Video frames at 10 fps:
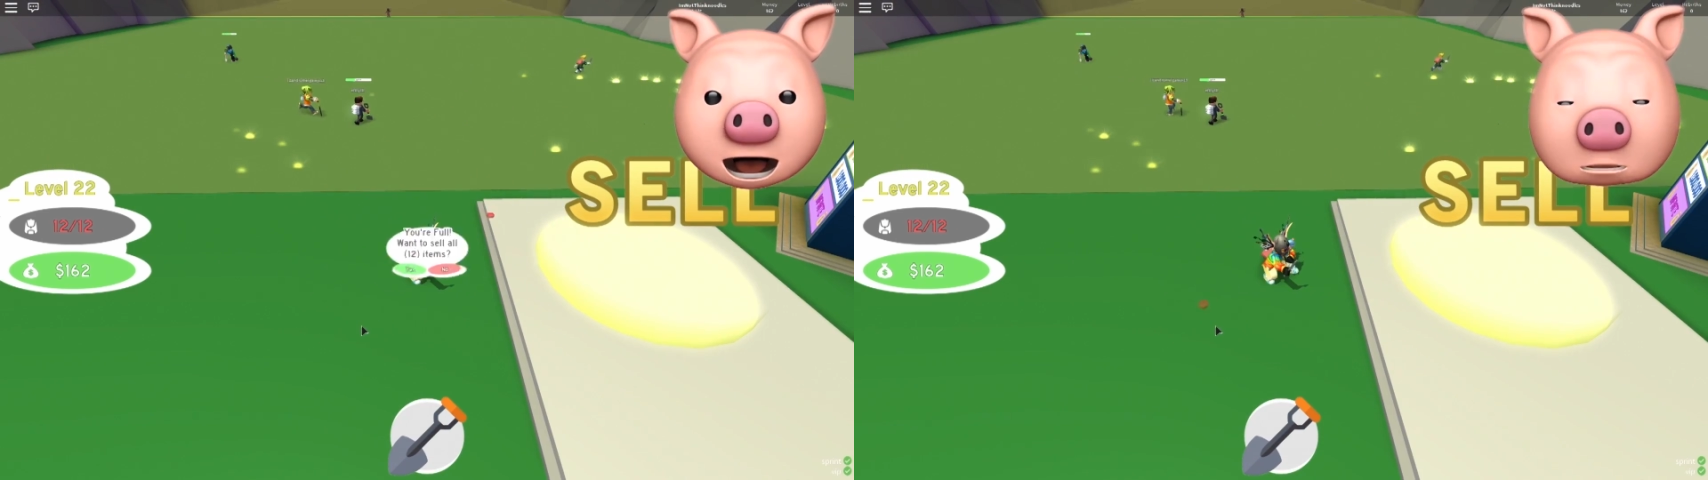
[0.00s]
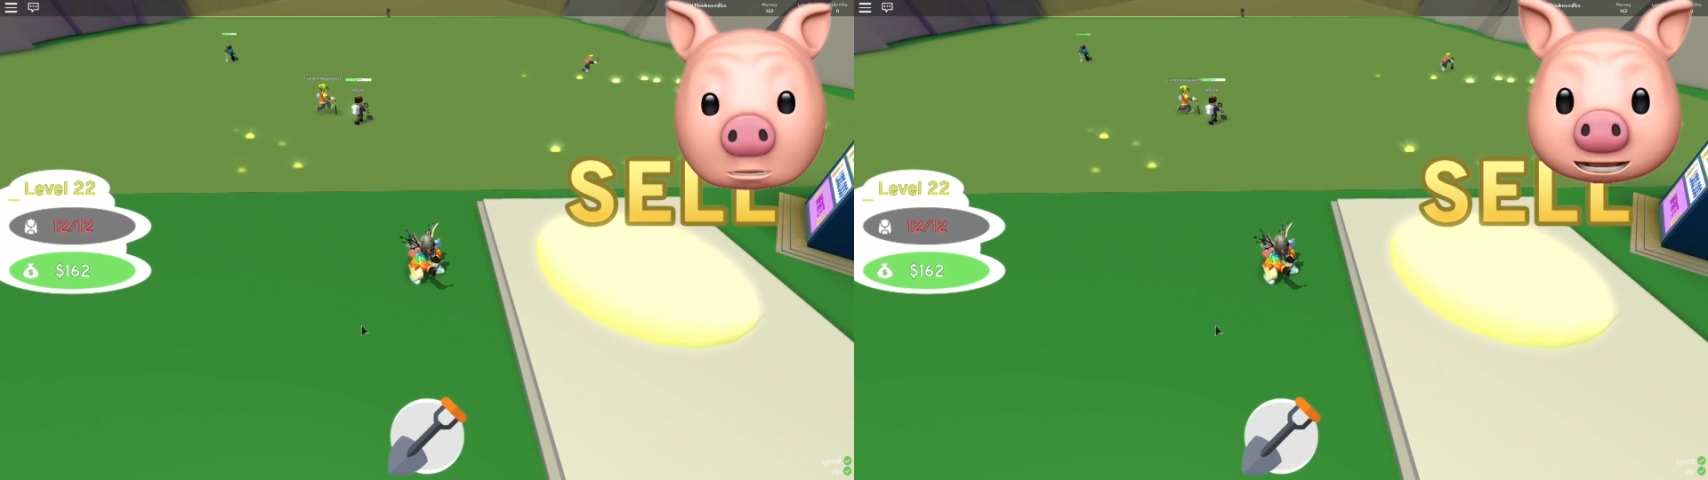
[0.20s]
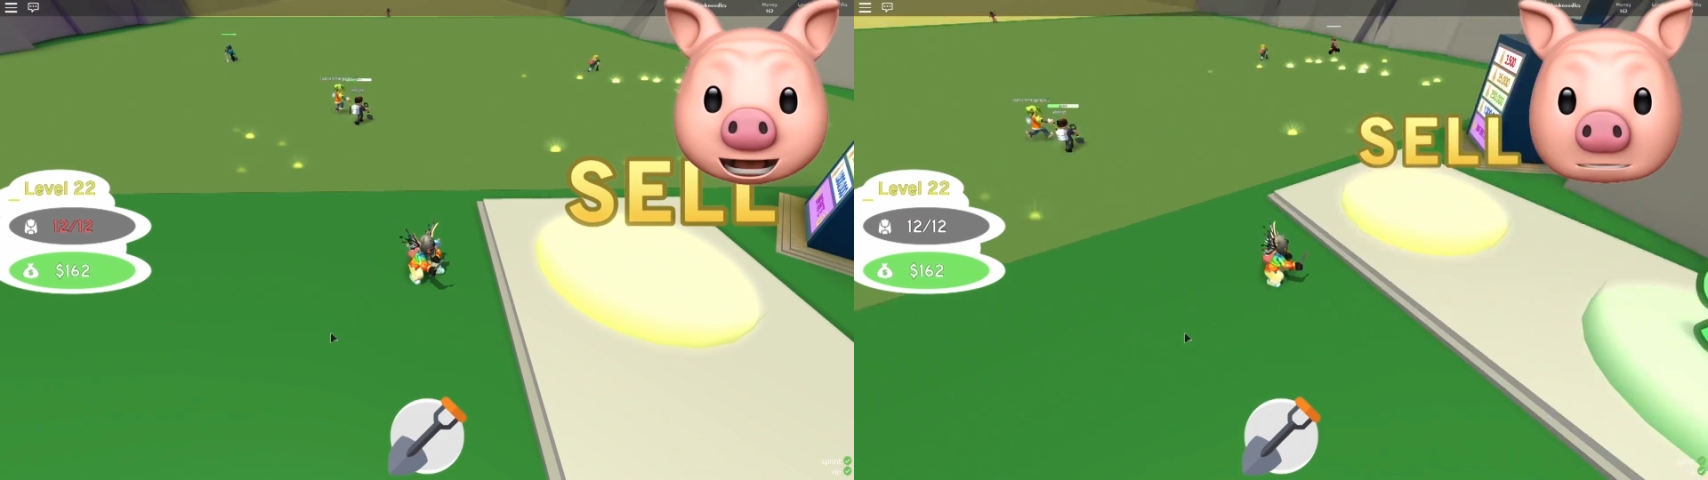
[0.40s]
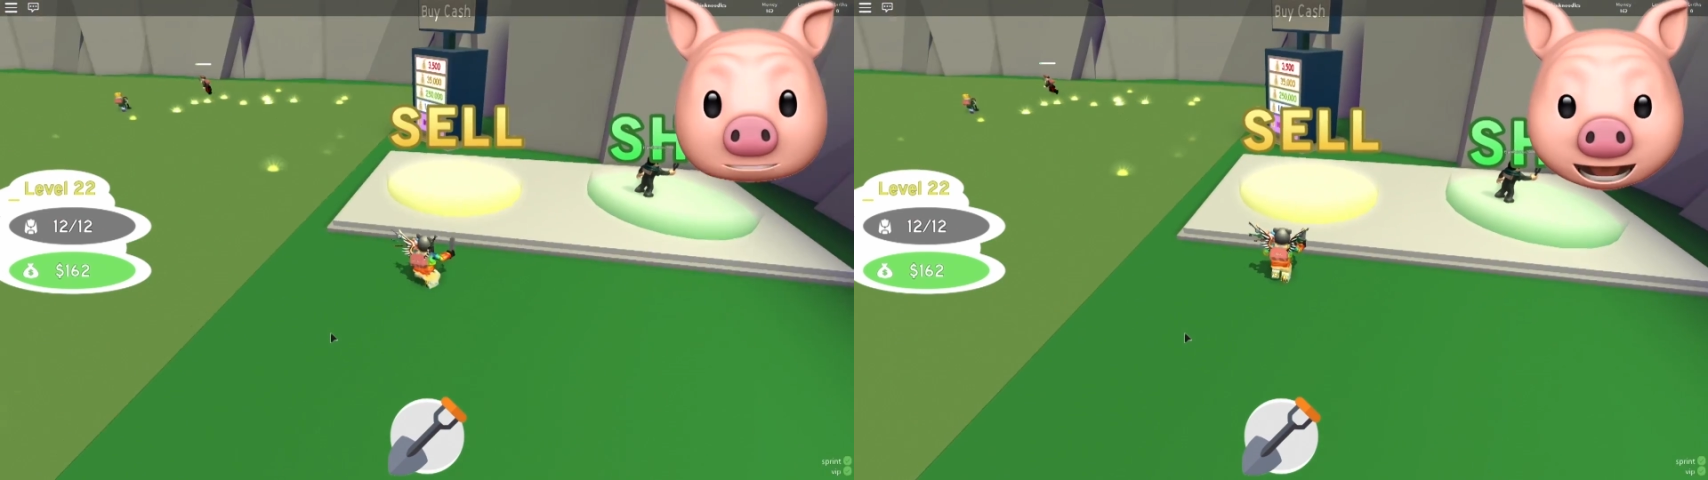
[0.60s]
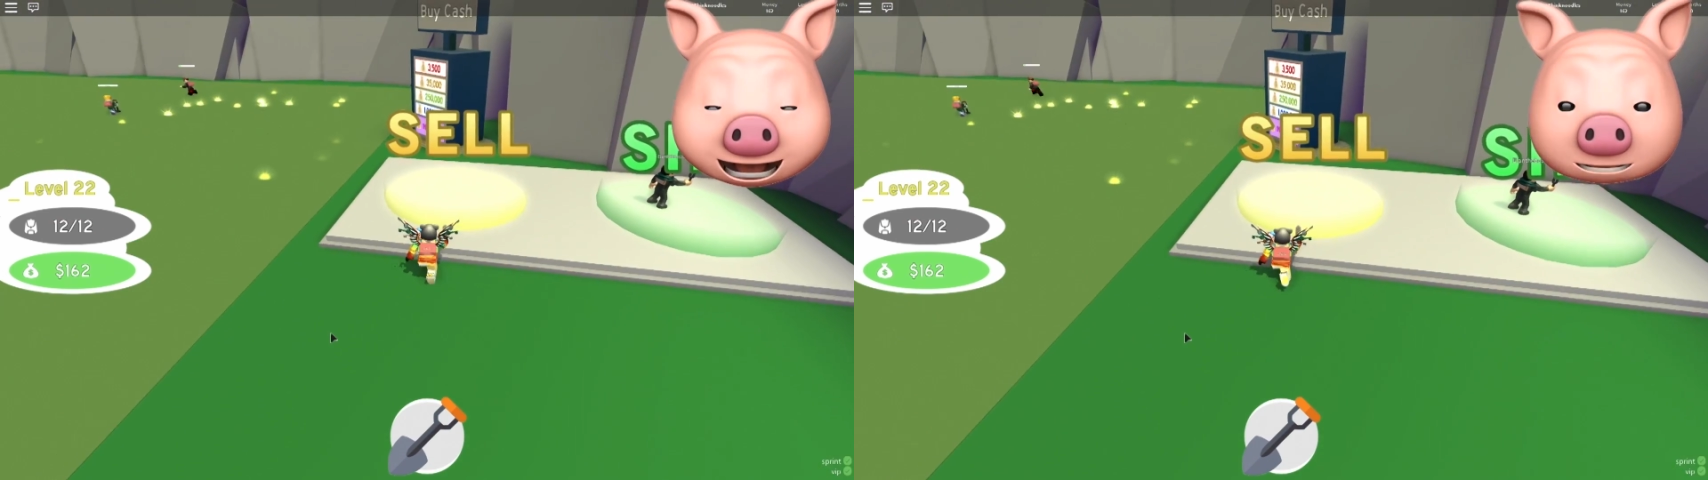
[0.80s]
I want that
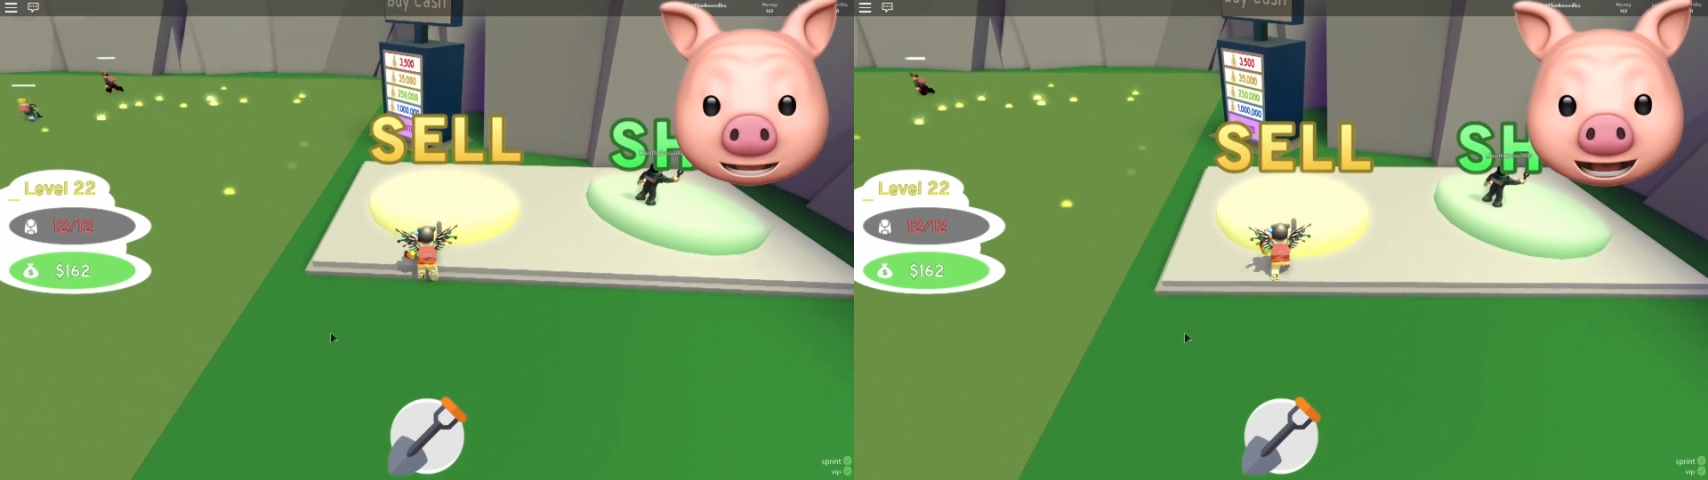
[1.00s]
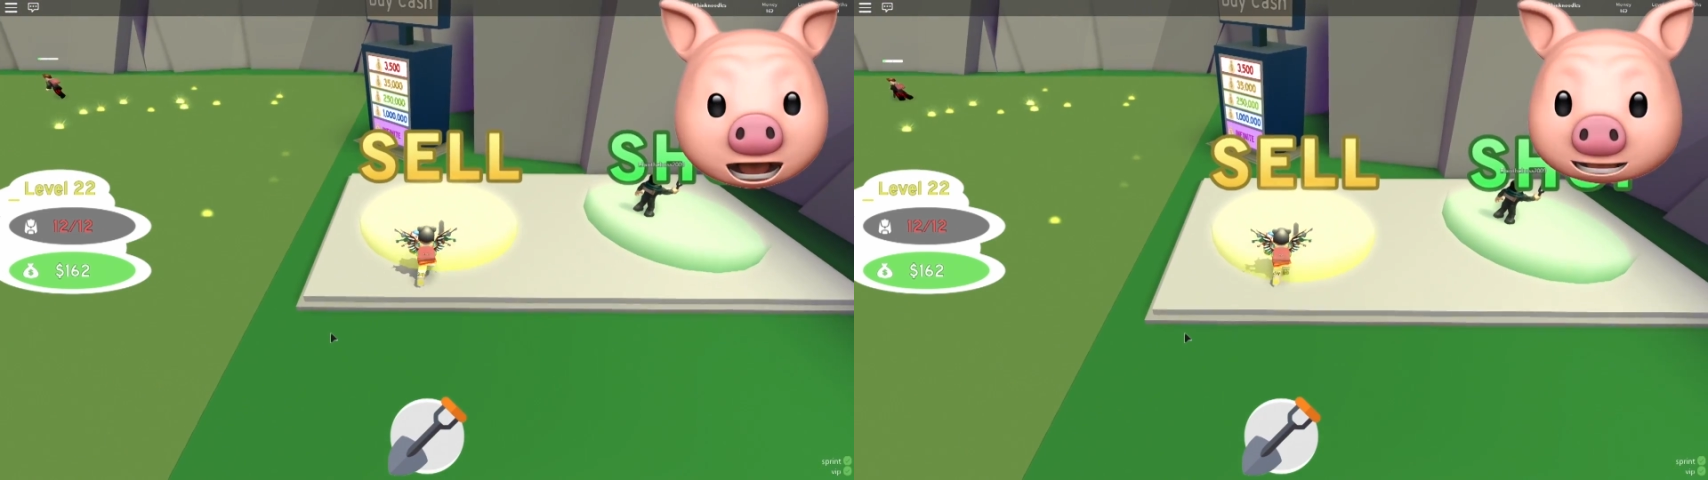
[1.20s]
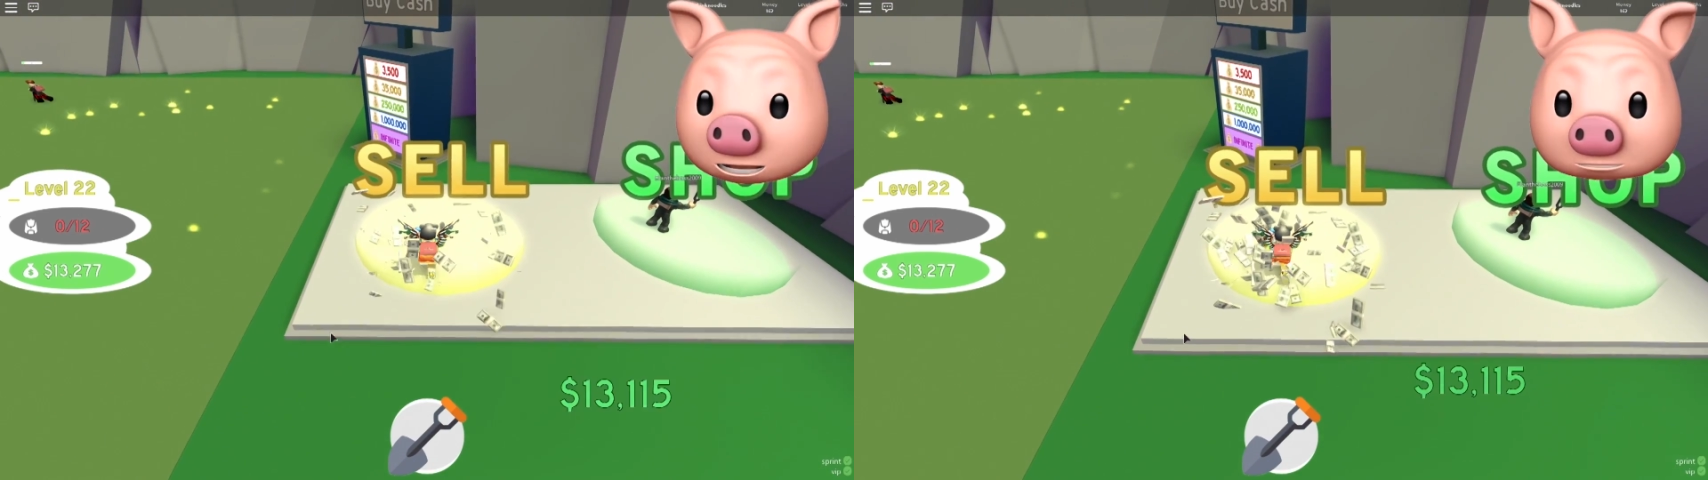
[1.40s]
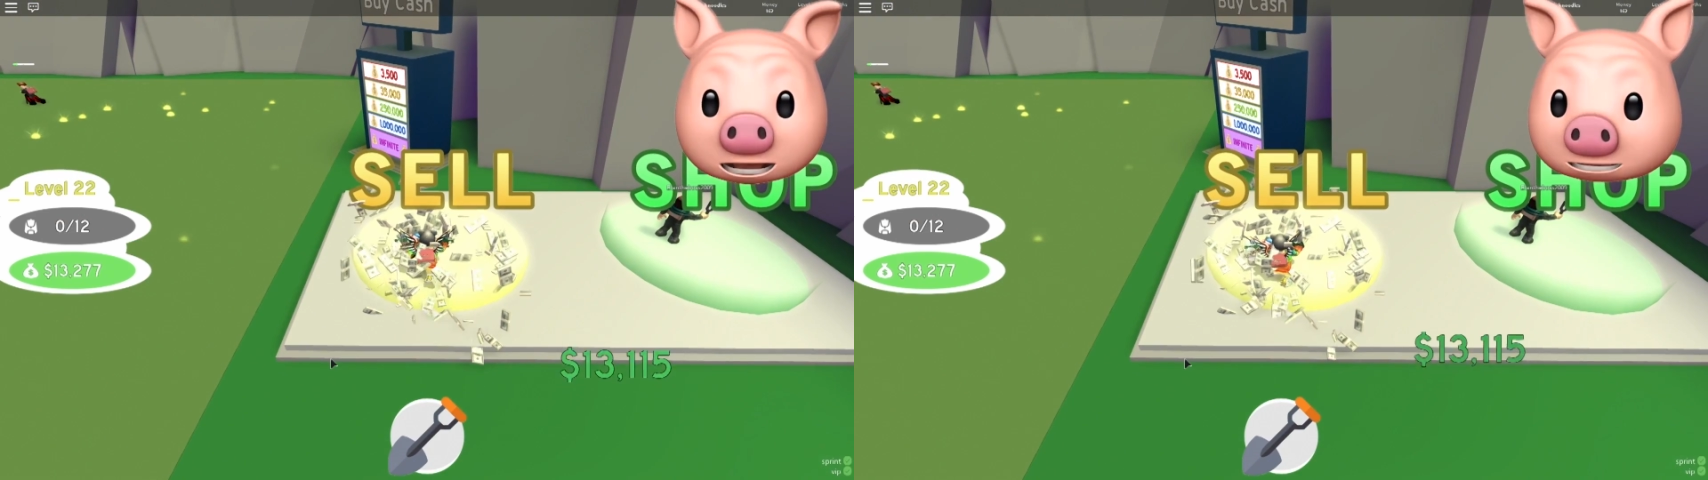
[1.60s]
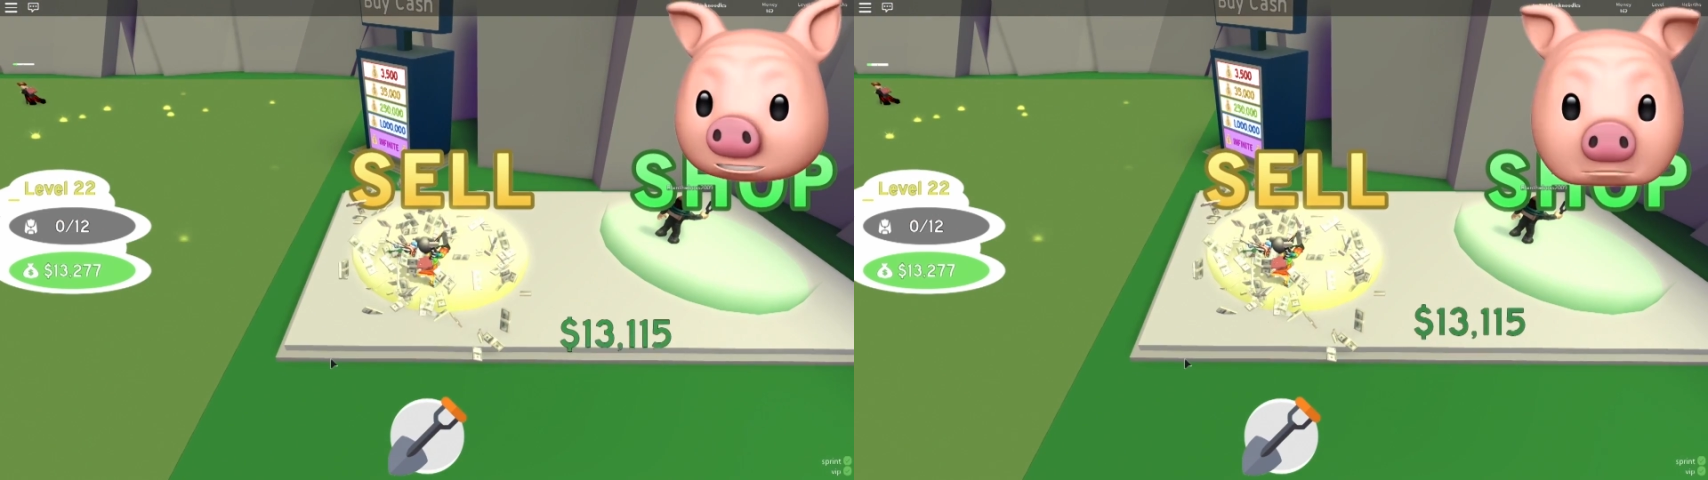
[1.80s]
money and I don't have